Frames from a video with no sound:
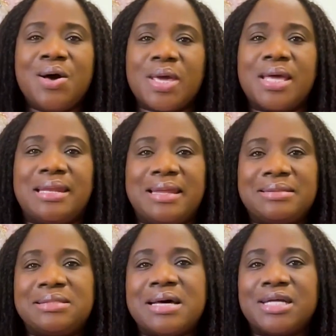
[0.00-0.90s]
Okay,
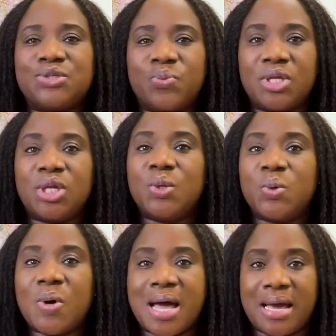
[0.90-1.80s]
let's start with the
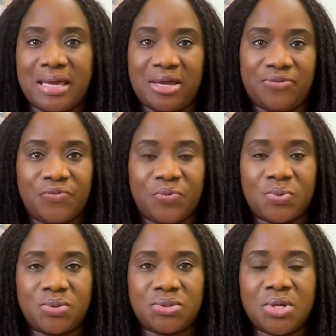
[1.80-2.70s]
low-hanging
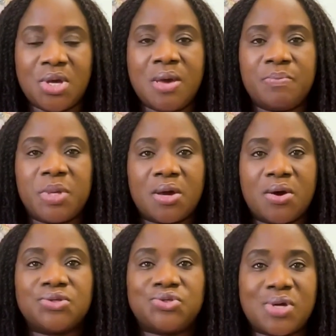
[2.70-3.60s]
fruit,
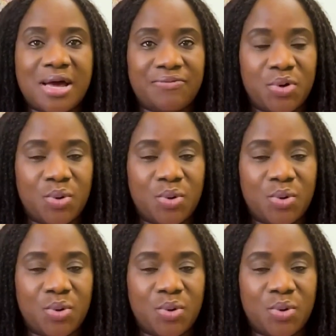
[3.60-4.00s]
because you have